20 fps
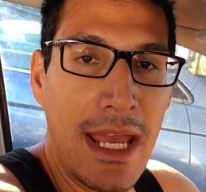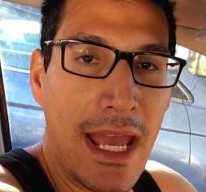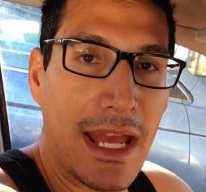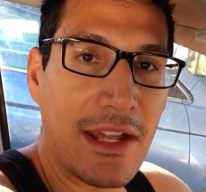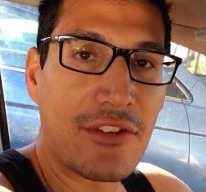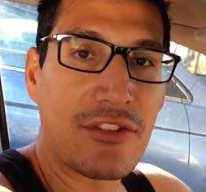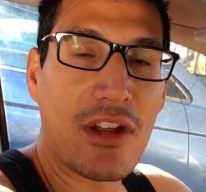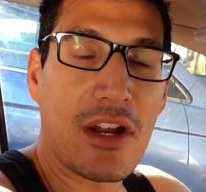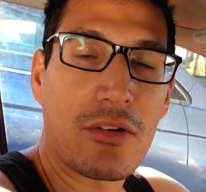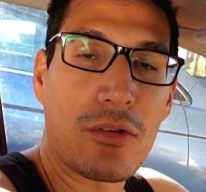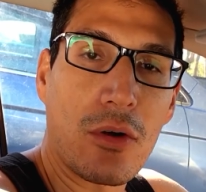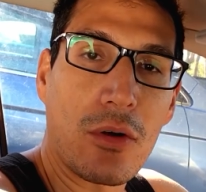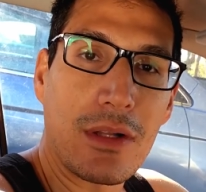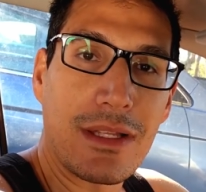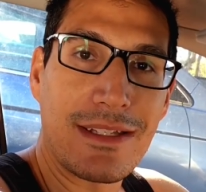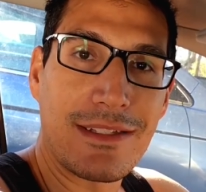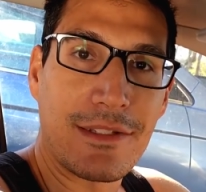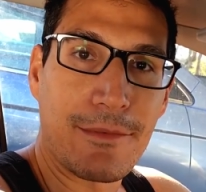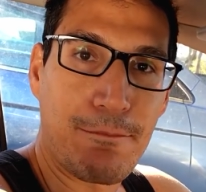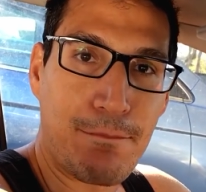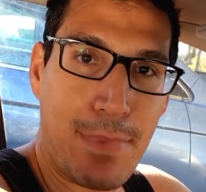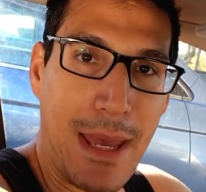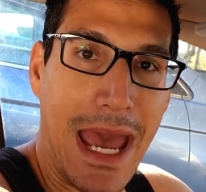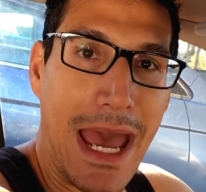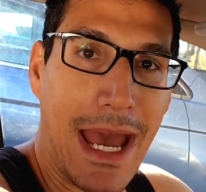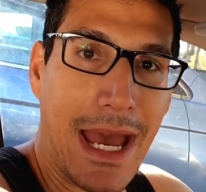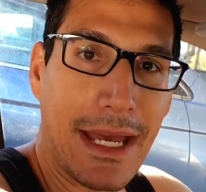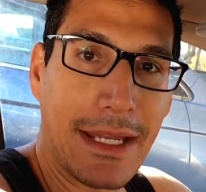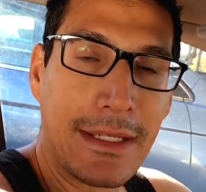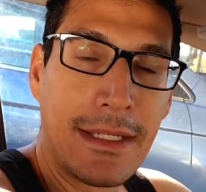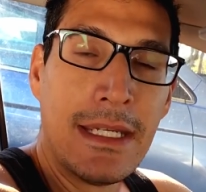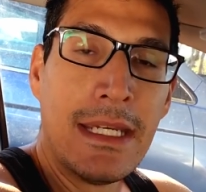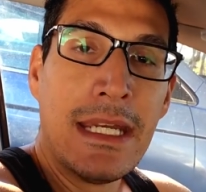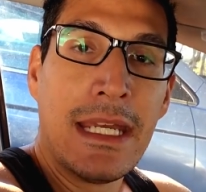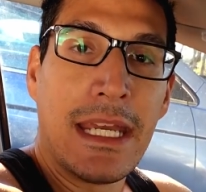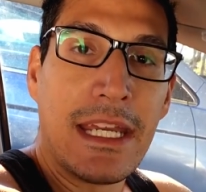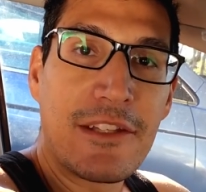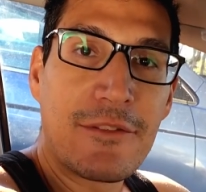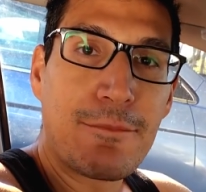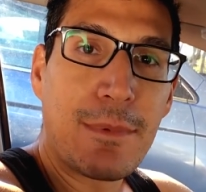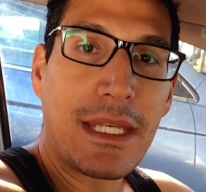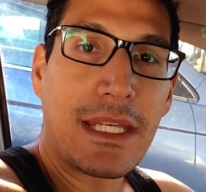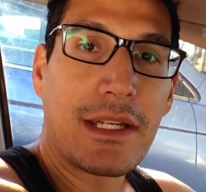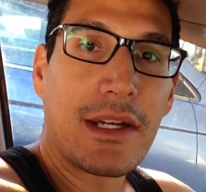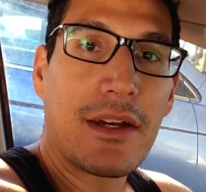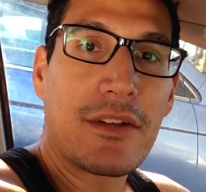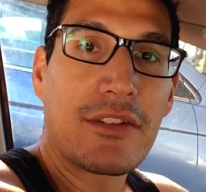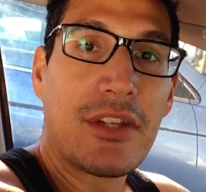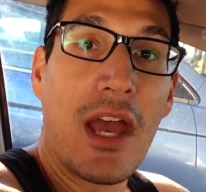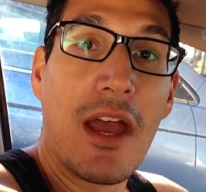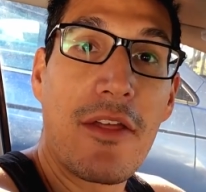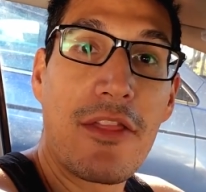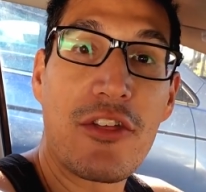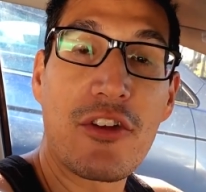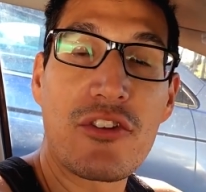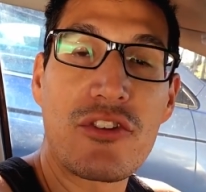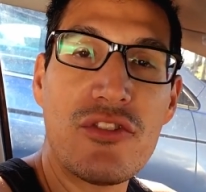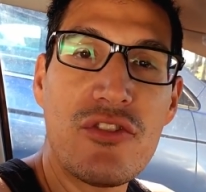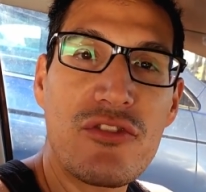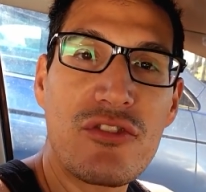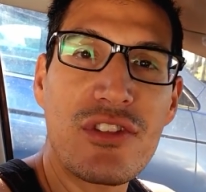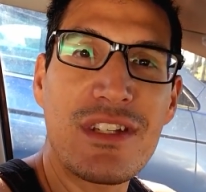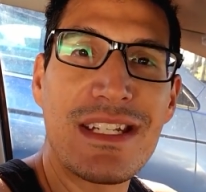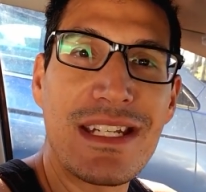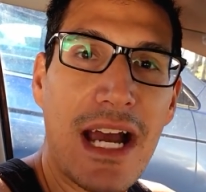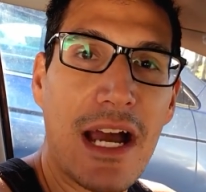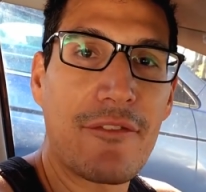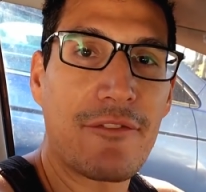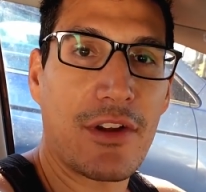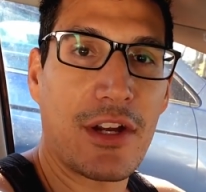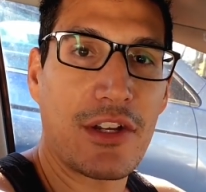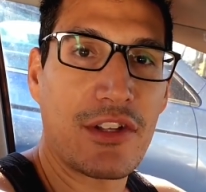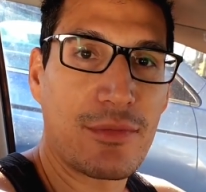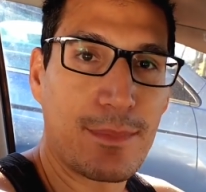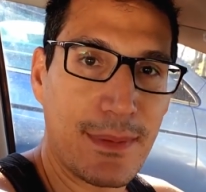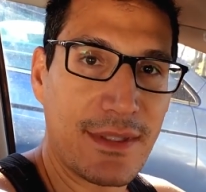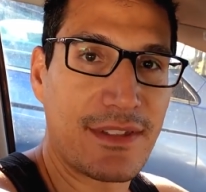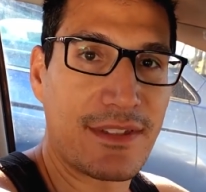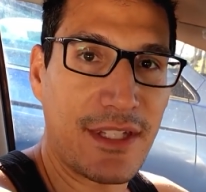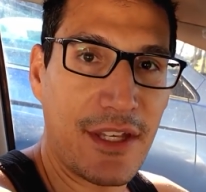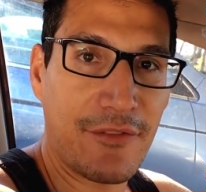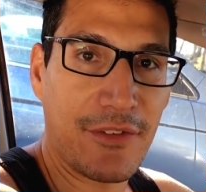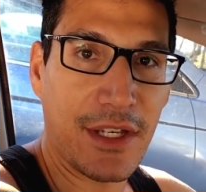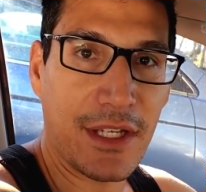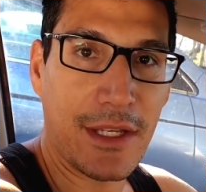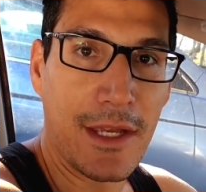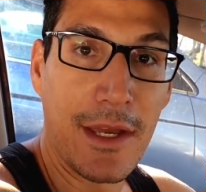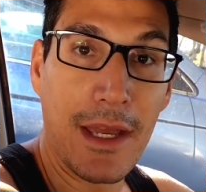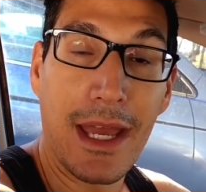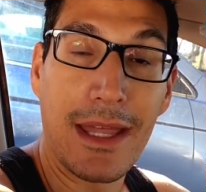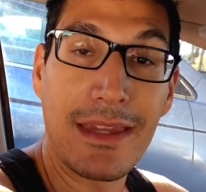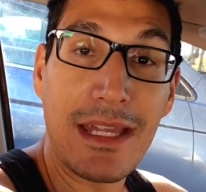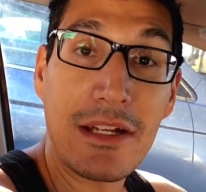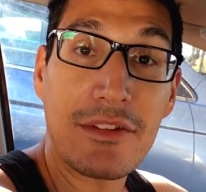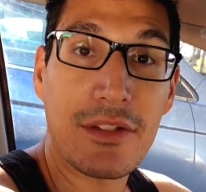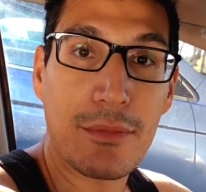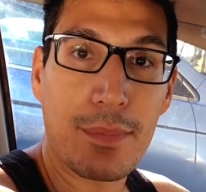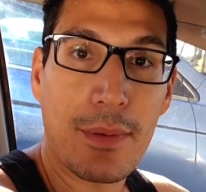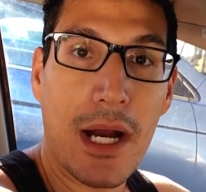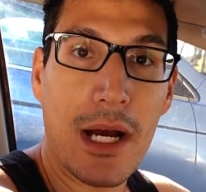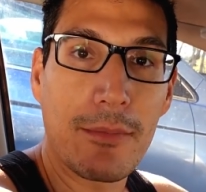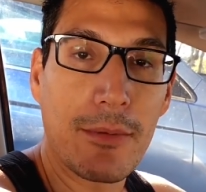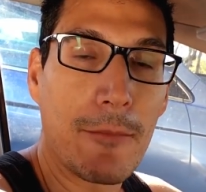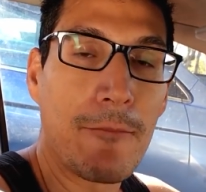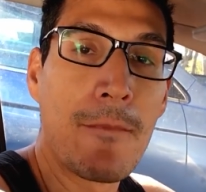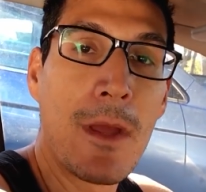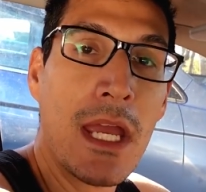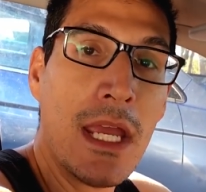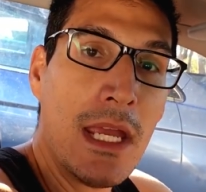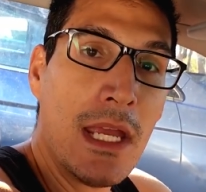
in general is bad is because they're usually not very specific, and that's a problem.